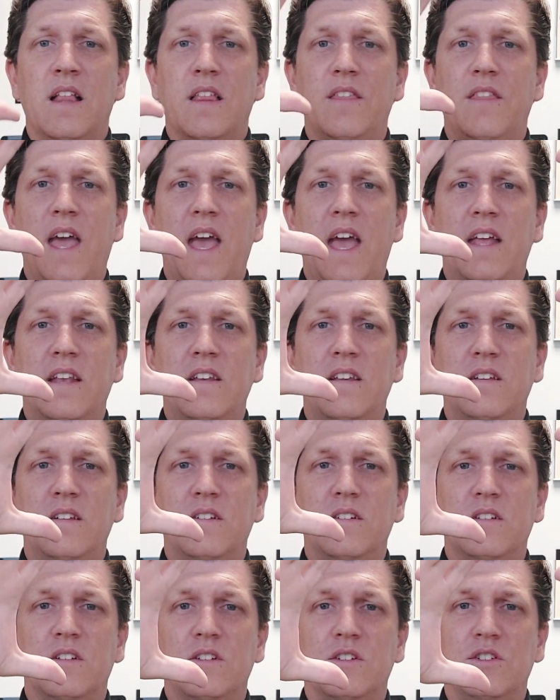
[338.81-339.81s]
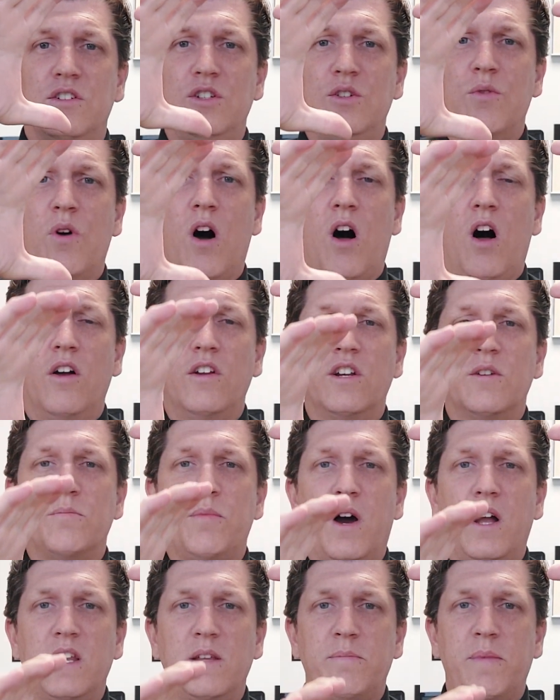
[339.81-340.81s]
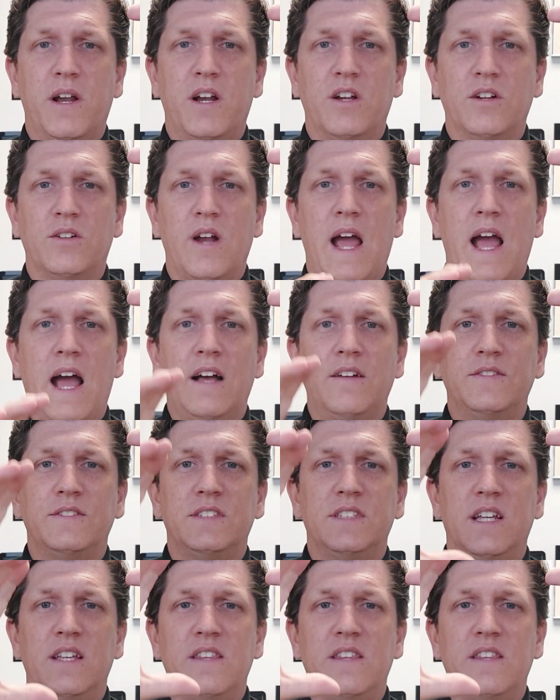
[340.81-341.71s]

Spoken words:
Then do all your body paragraphs